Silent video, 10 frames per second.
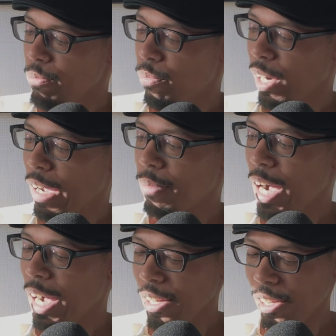But I'm
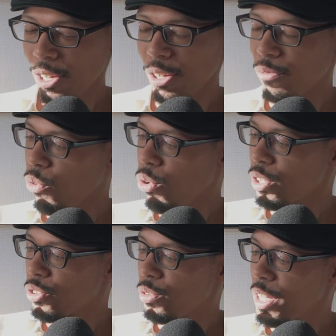highly looking
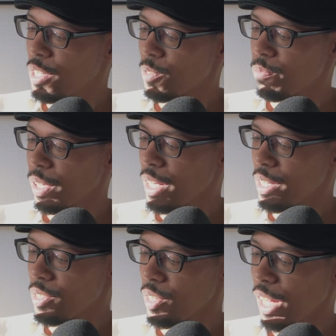forward to this
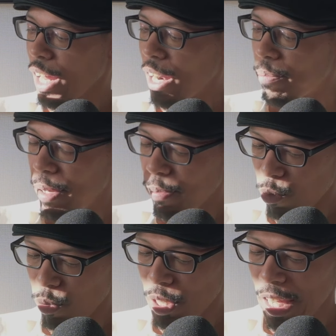because a lot of
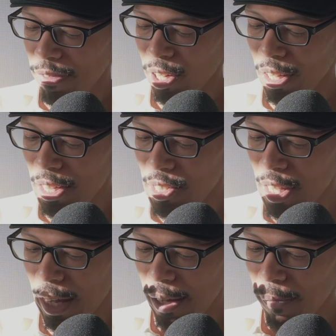people would definitely
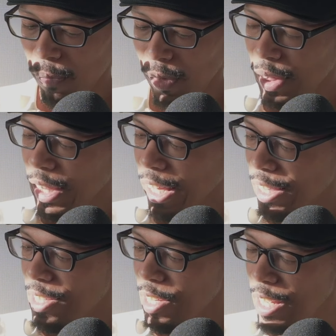say that
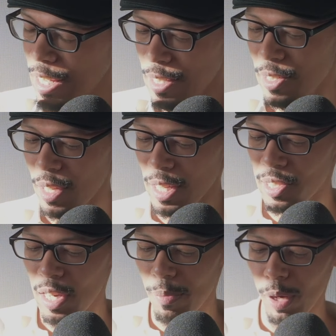this is a
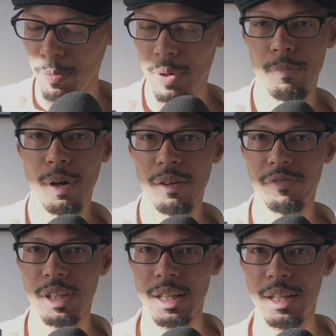step up
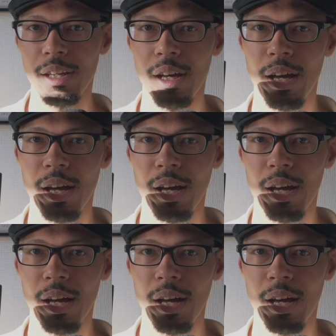above the